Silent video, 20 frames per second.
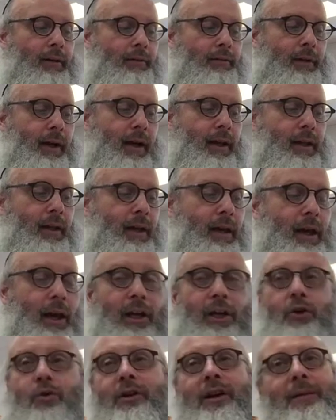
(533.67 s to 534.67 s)
Right?
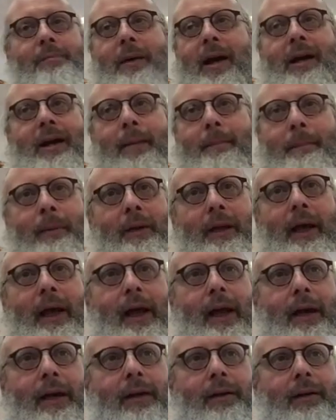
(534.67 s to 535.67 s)
You can make a
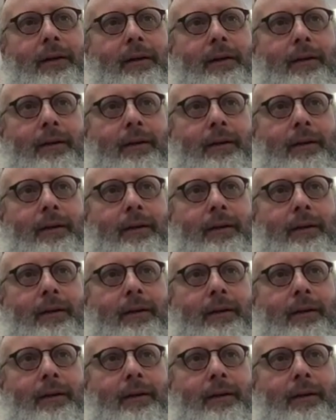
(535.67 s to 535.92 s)
plague